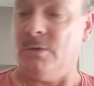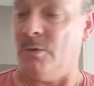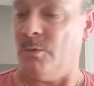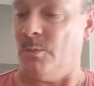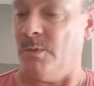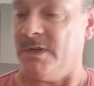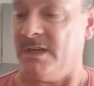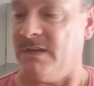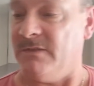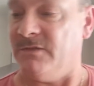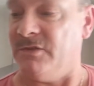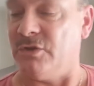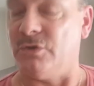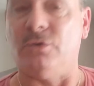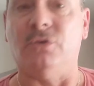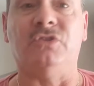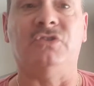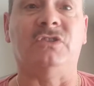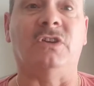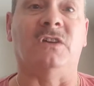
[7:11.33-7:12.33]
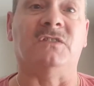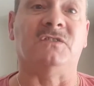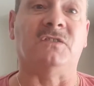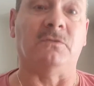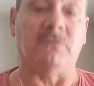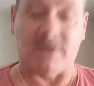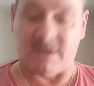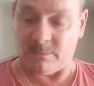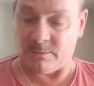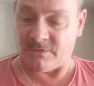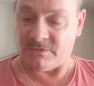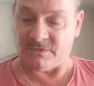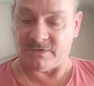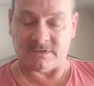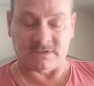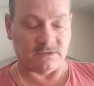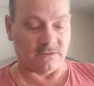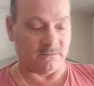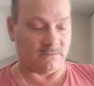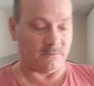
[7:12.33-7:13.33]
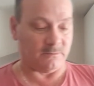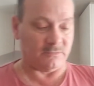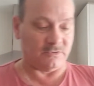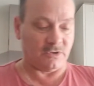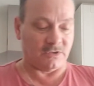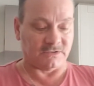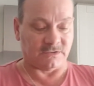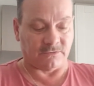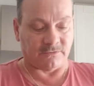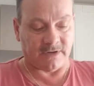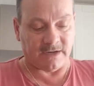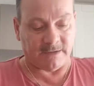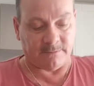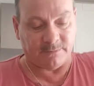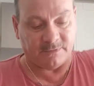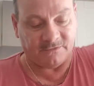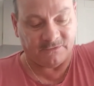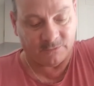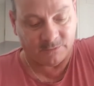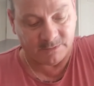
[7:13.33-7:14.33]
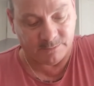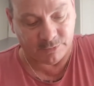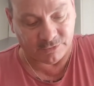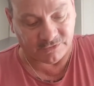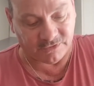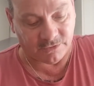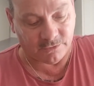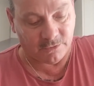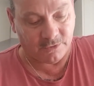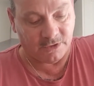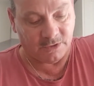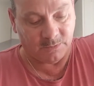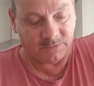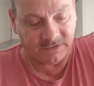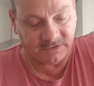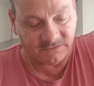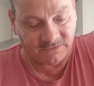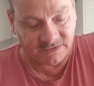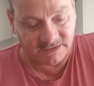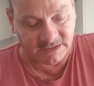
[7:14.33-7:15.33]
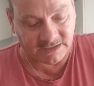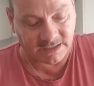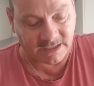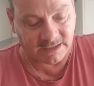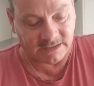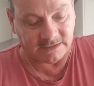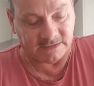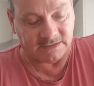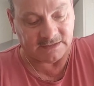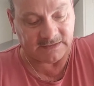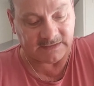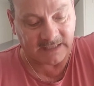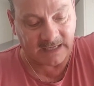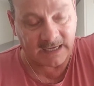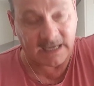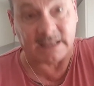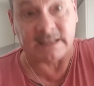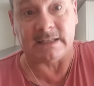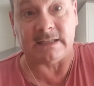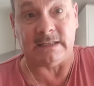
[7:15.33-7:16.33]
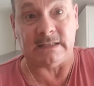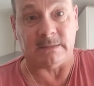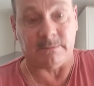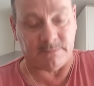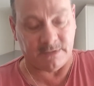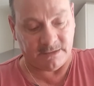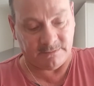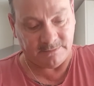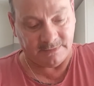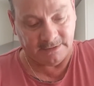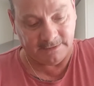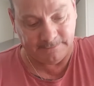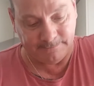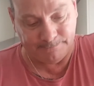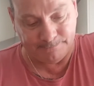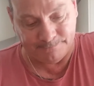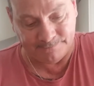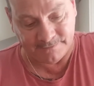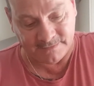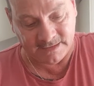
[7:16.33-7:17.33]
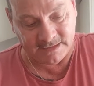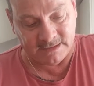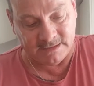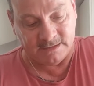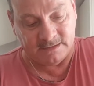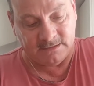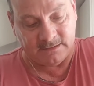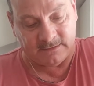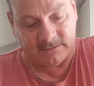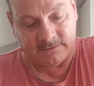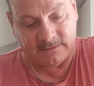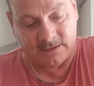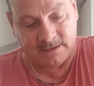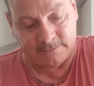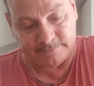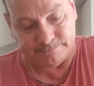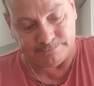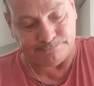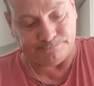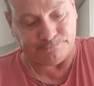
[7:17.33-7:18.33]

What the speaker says: We give it a good toss around before we put the oil and the vinegar and the barley and the pepper. Right.